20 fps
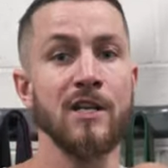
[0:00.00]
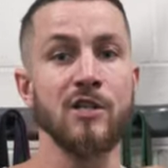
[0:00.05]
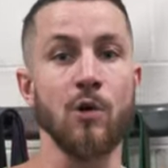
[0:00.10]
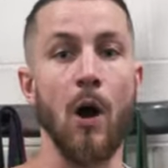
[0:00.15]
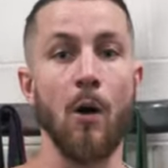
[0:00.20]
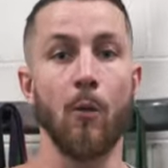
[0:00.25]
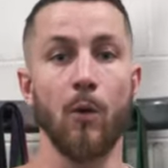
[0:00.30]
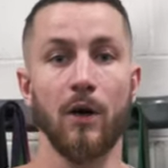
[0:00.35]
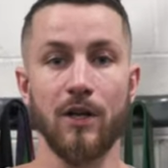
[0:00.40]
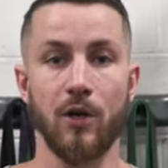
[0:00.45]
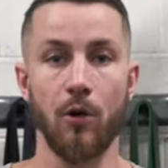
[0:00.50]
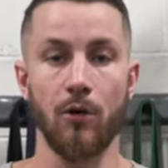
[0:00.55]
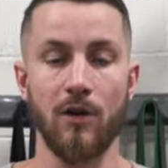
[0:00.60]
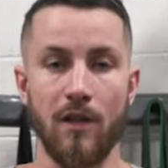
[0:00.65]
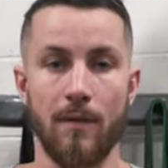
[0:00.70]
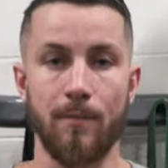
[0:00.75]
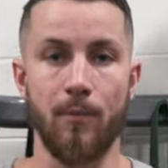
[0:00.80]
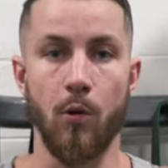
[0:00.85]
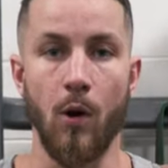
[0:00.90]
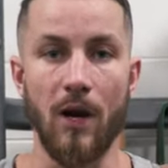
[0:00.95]
so I wanna go to
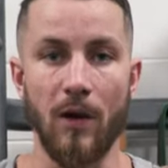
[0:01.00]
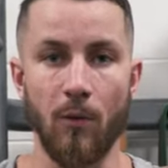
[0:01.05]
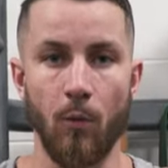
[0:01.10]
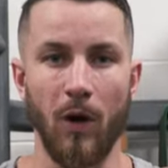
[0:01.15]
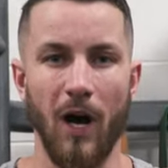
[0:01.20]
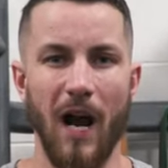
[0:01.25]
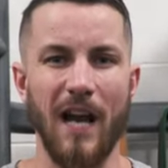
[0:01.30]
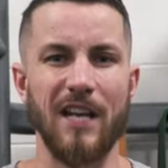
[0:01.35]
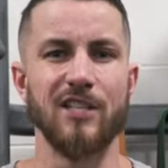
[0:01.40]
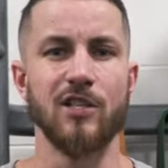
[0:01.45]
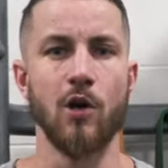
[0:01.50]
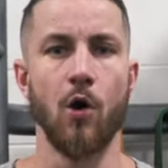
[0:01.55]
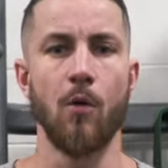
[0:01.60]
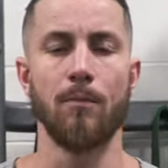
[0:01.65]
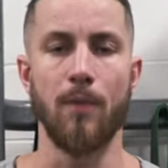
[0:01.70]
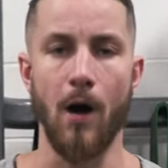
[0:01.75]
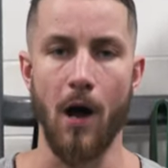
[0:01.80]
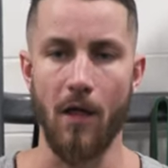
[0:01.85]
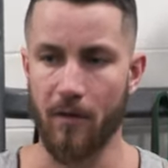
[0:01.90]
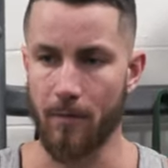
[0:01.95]
the point where I
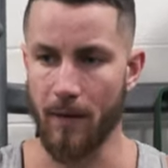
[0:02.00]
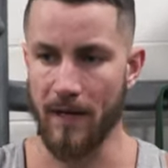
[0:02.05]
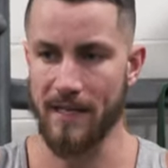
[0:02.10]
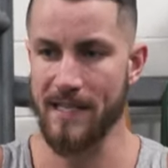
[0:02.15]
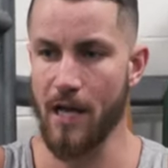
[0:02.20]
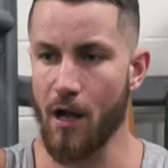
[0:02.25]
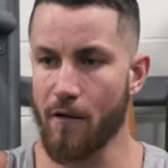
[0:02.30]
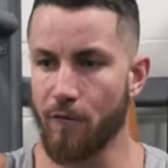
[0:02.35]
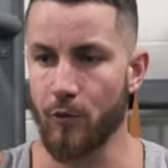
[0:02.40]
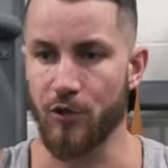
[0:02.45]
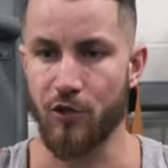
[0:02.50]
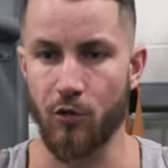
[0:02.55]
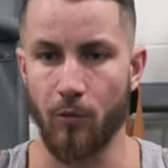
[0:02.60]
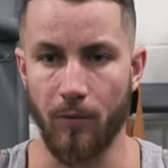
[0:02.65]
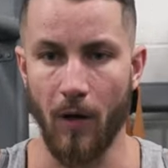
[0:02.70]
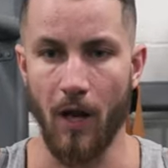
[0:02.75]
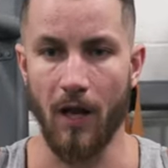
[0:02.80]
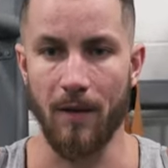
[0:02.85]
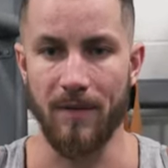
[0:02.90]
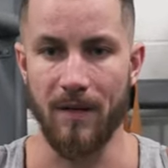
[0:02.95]
don't bother myself, which will
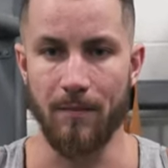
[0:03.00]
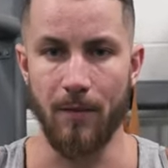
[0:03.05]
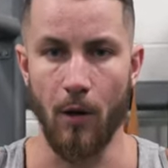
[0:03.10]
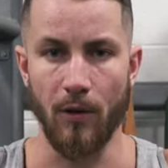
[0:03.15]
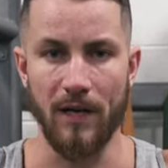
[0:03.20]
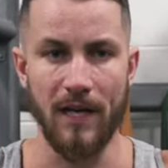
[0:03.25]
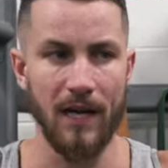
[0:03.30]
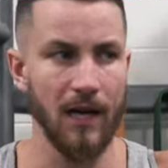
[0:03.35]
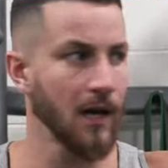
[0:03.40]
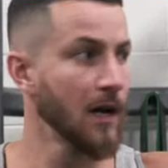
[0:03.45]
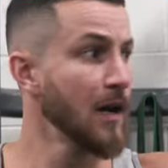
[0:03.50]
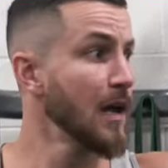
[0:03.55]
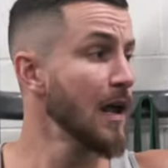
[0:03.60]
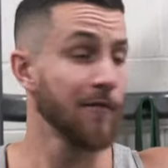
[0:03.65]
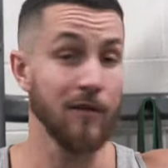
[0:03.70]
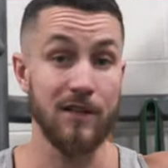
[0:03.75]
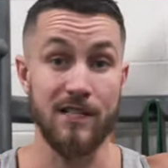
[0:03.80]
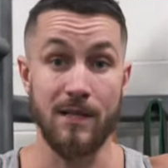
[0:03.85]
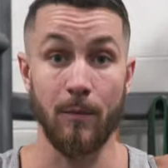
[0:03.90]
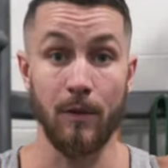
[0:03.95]
probably be about here.
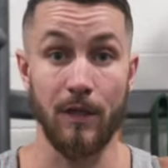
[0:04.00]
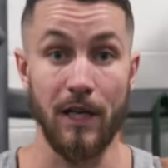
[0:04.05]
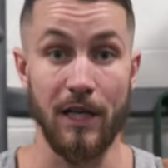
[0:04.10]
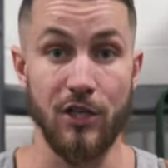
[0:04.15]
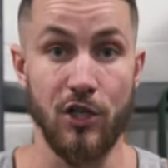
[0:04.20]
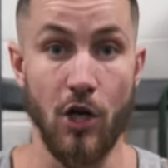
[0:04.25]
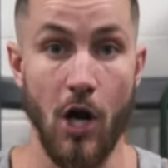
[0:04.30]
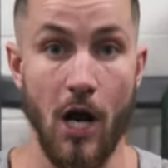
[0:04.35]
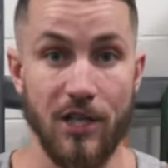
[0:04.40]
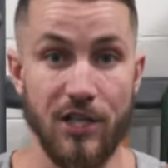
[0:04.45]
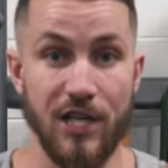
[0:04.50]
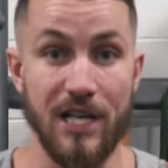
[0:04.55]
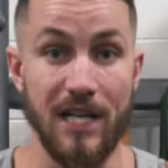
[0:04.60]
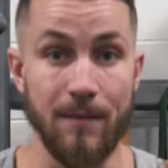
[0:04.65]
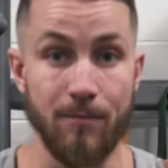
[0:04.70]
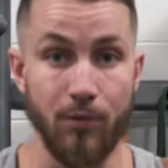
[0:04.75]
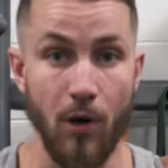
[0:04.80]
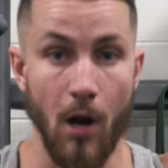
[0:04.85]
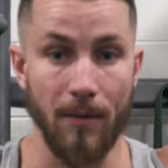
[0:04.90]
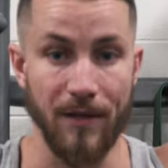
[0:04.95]
For someone like Josh, he
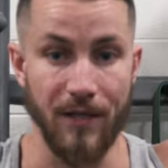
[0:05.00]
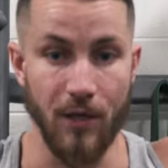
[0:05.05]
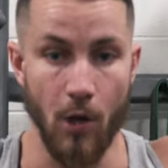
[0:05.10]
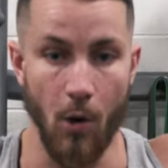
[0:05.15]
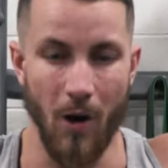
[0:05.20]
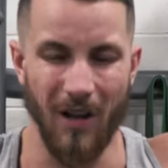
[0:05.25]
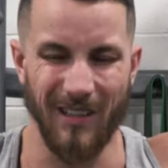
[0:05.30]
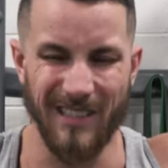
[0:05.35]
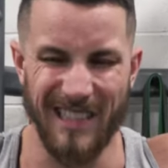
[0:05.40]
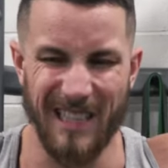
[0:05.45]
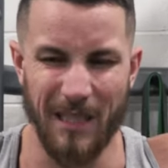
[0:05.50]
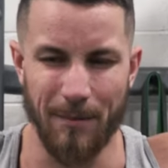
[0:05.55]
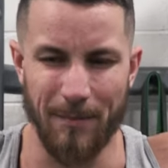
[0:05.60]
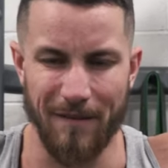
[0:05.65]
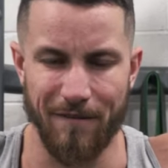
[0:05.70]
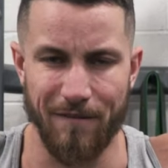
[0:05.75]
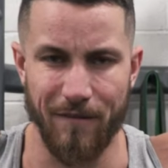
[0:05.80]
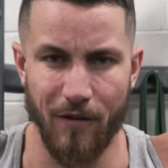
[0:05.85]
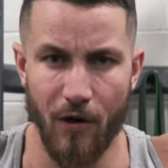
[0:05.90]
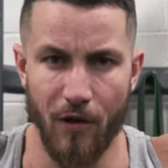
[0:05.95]
can probably go a little
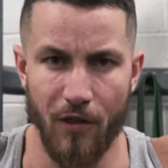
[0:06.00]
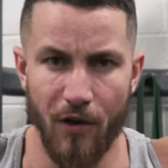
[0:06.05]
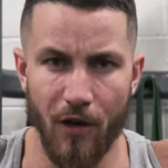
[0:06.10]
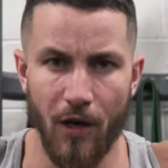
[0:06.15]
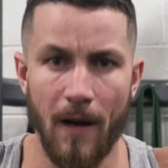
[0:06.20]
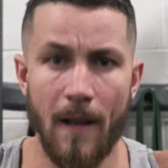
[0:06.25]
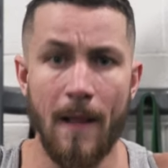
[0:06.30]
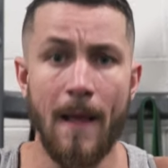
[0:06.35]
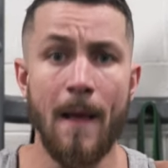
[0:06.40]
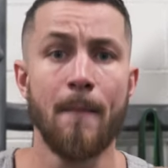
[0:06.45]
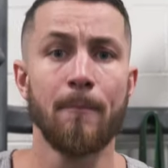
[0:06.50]
bit further.